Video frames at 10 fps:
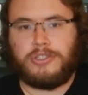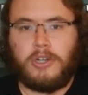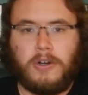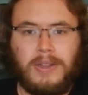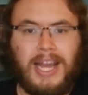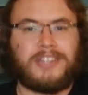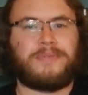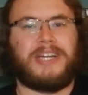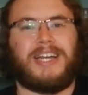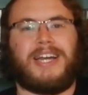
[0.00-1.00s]
So
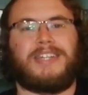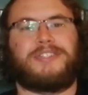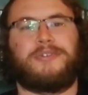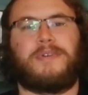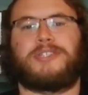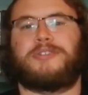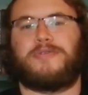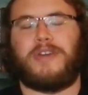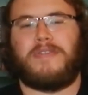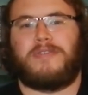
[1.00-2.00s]
last week I asked you,
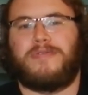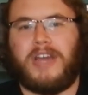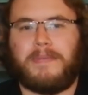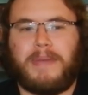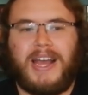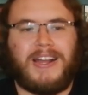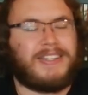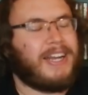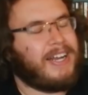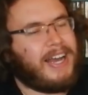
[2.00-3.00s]
what's your favorite fake
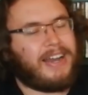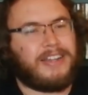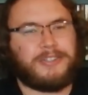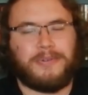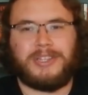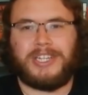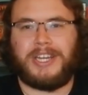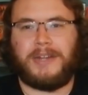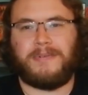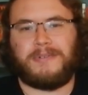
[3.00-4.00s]
band? And I
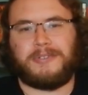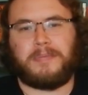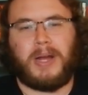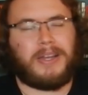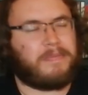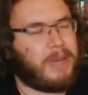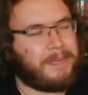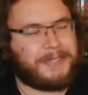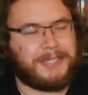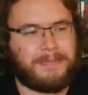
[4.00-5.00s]
don't think anyone
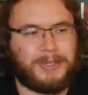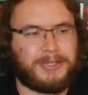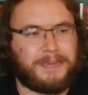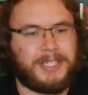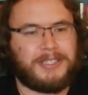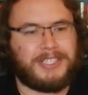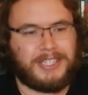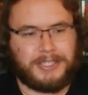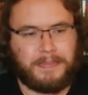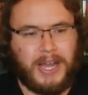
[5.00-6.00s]
responded. Maybe someone
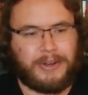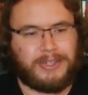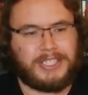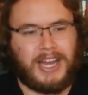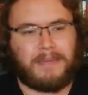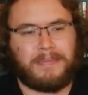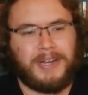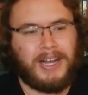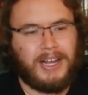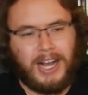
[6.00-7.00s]
said Spinal
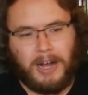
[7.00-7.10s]
Tap.